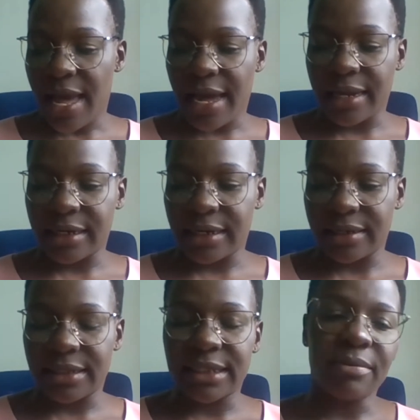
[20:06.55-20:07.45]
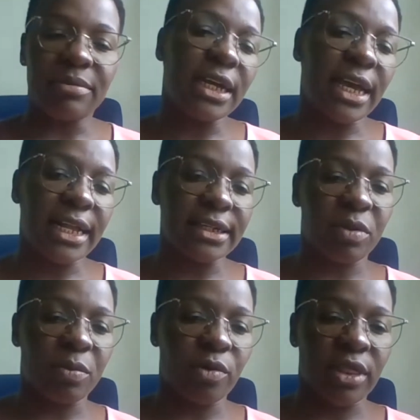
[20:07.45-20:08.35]
And something else
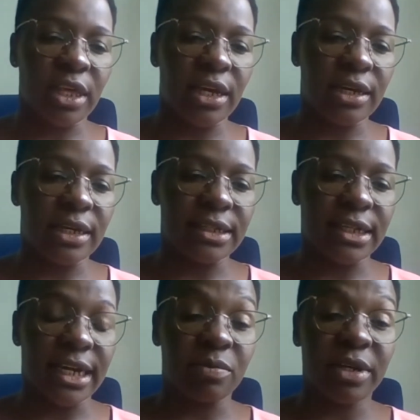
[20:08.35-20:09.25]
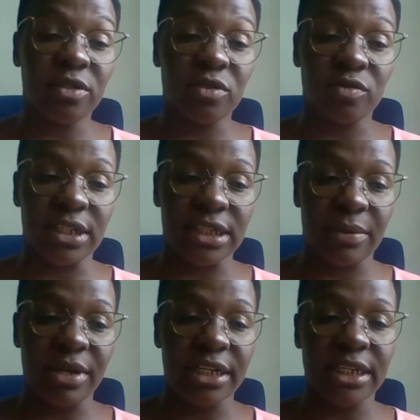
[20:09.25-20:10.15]
people think is that persons with
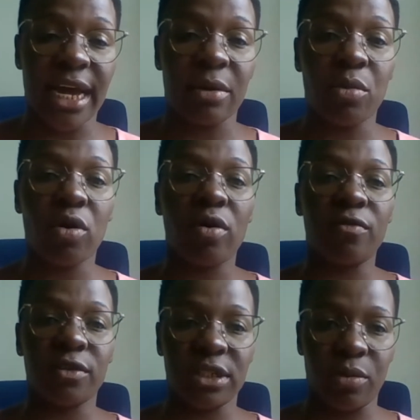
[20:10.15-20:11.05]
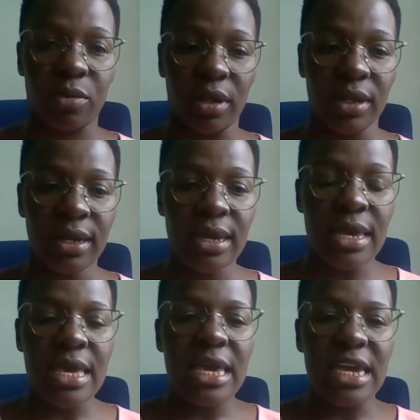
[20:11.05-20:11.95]
disability are more comfortable
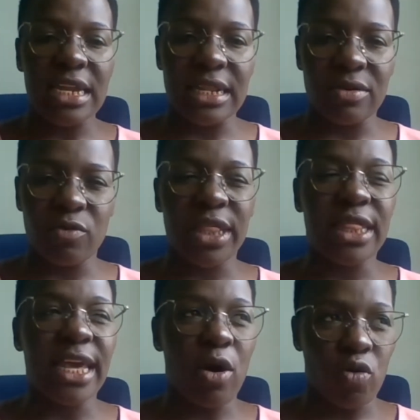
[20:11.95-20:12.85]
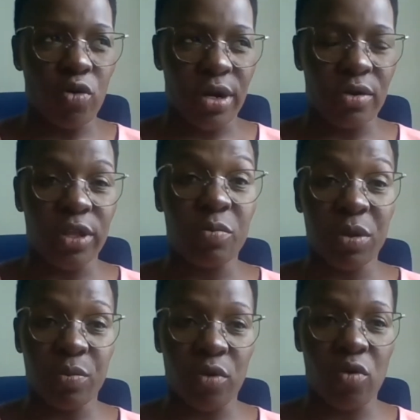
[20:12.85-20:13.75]
with their own, with
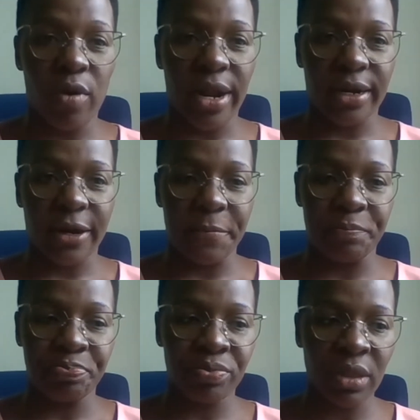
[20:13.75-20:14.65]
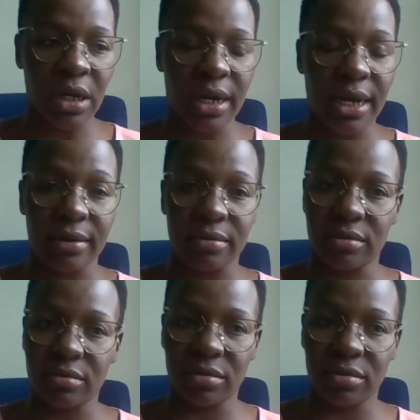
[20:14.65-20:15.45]
people who are